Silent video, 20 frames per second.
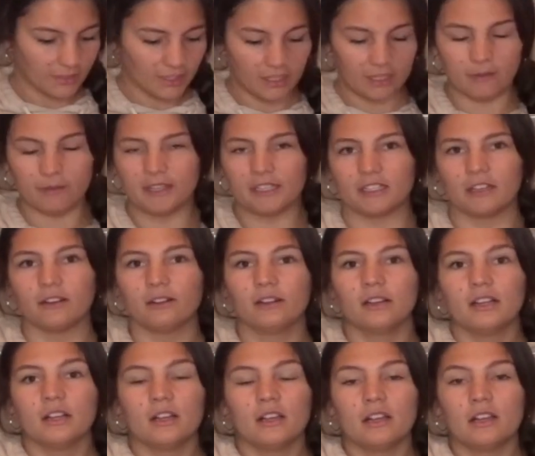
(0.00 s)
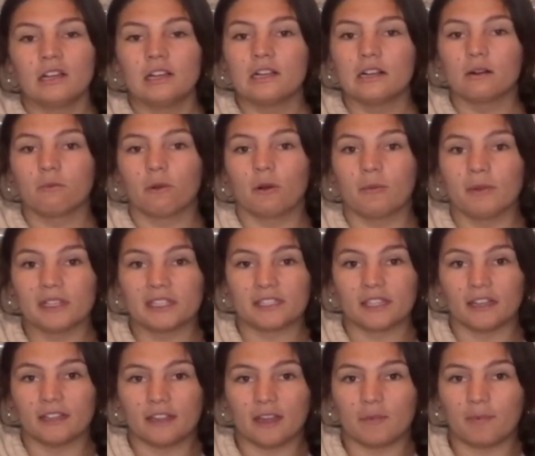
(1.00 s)
Anyways, though, a woman
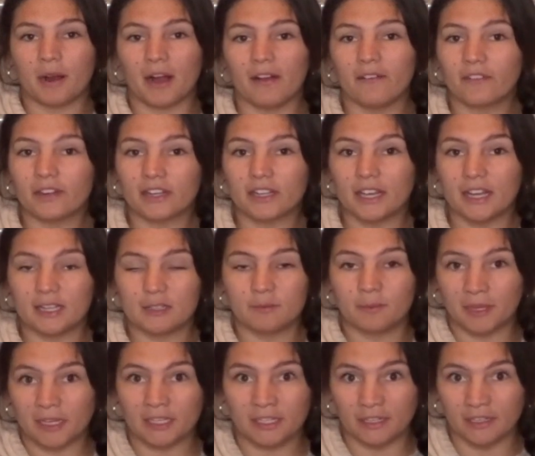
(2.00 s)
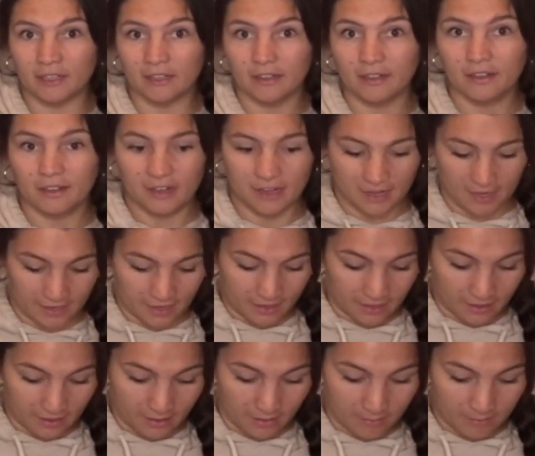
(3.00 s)
said that poverty has been here.
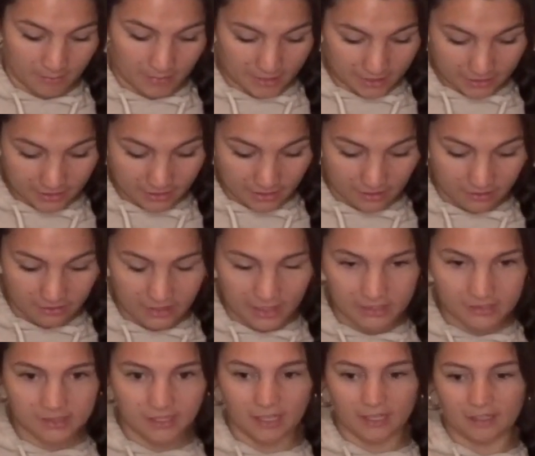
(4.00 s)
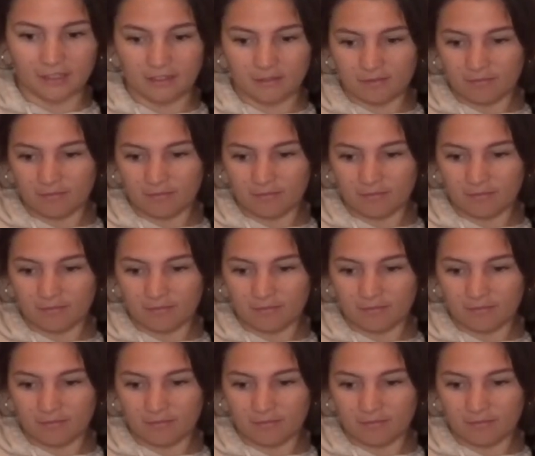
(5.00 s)
You know, it's like,